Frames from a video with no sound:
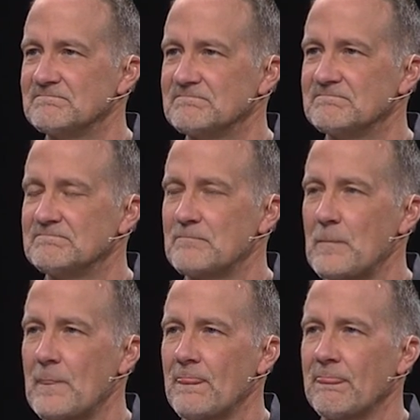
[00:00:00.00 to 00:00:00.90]

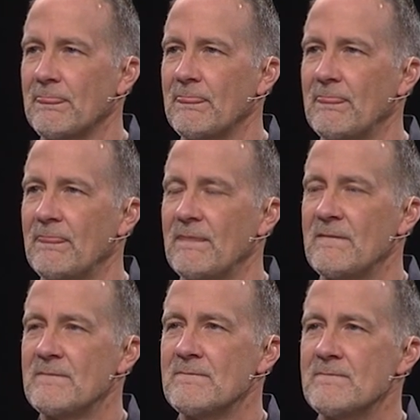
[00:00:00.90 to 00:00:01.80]
(silence)